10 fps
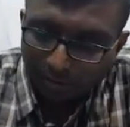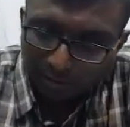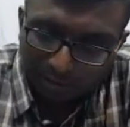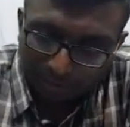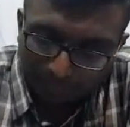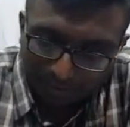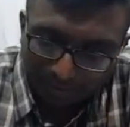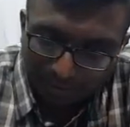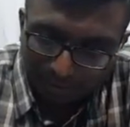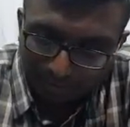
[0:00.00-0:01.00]
Yeah,
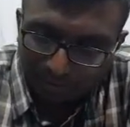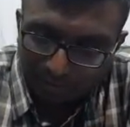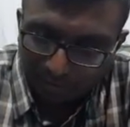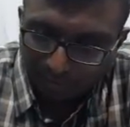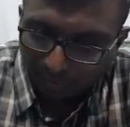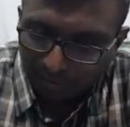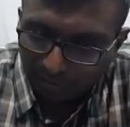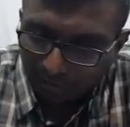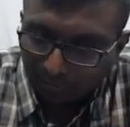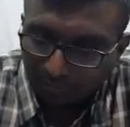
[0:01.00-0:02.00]
party number 1,
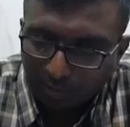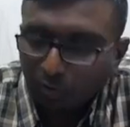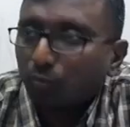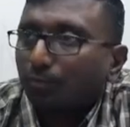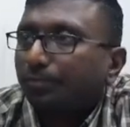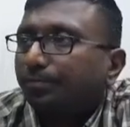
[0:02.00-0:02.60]
party number 2.